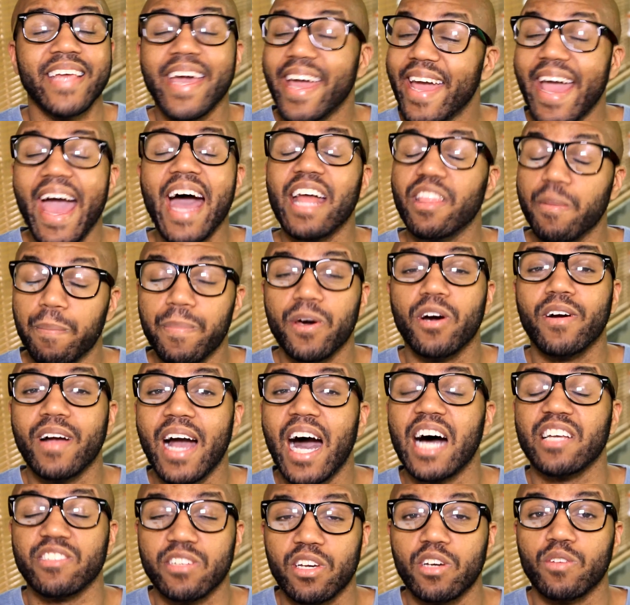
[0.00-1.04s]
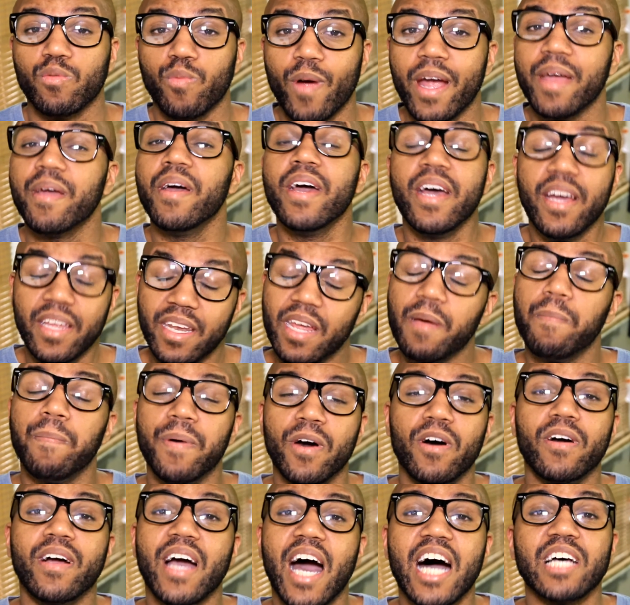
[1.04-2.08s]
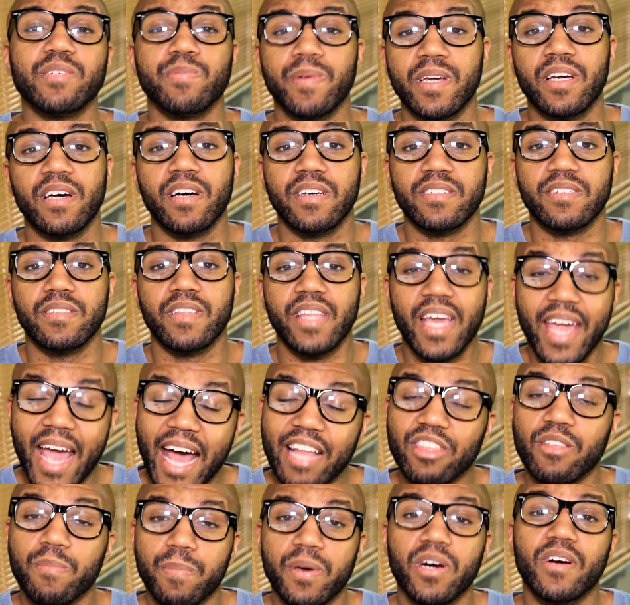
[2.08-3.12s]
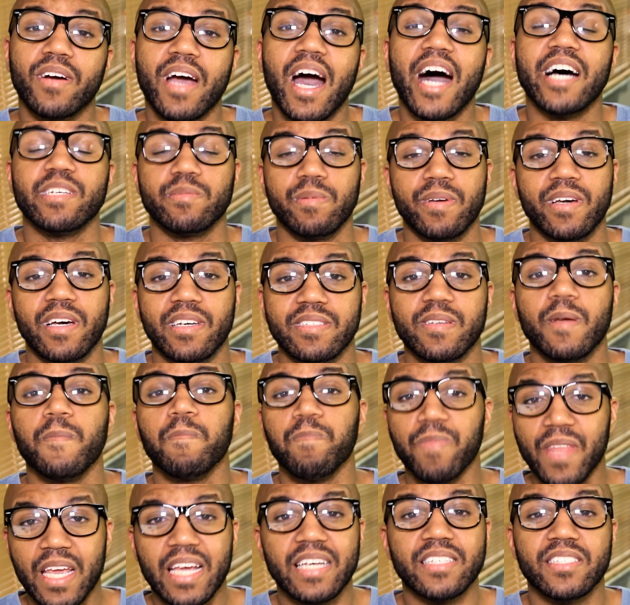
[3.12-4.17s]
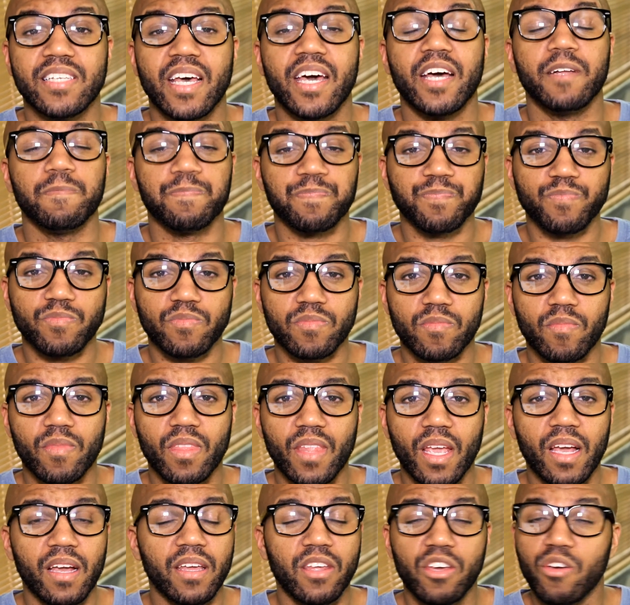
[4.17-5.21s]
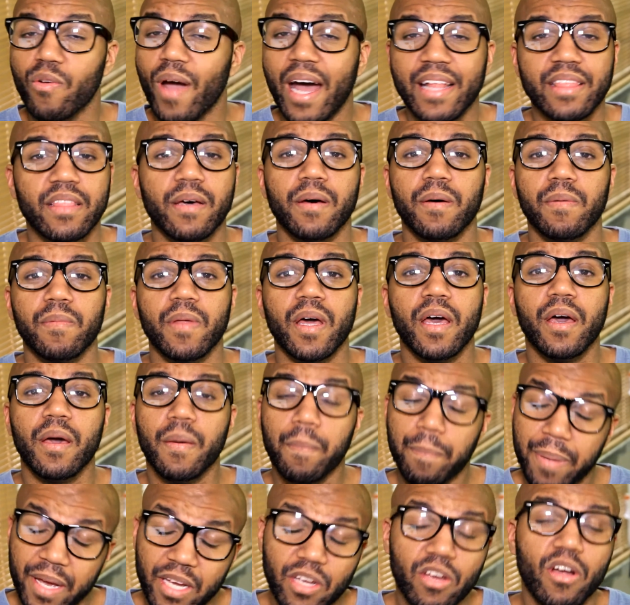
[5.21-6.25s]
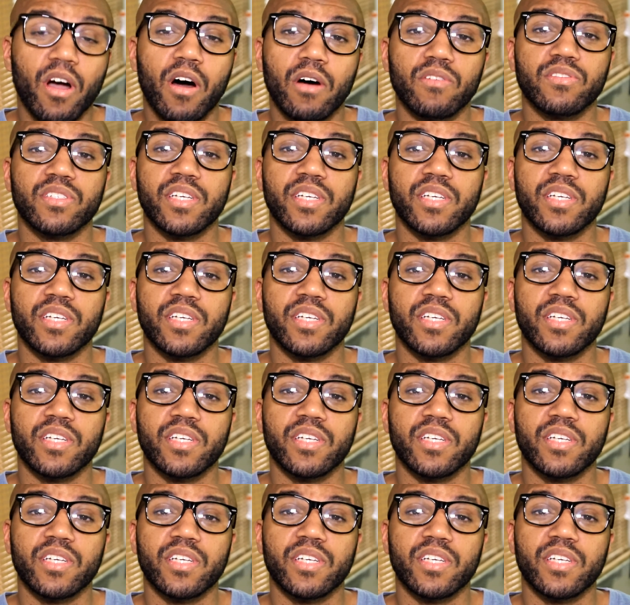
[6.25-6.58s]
They ain't after Bill Cosby because Ray, they Bill Cosby because they after Bill Cosby because he said, you have to pick your own